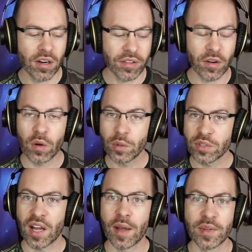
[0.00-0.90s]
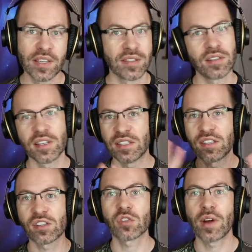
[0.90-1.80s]
their whole job is
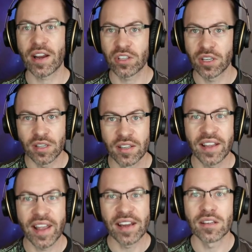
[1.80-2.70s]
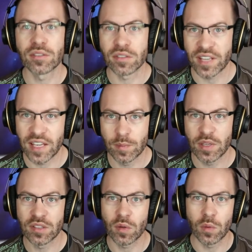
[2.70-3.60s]
distraction and
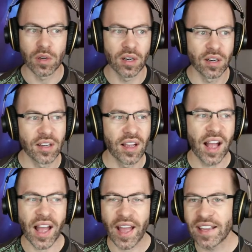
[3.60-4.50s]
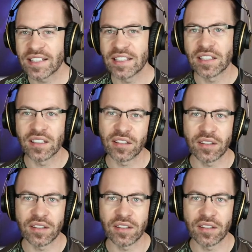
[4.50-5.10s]
entertainment, or hiding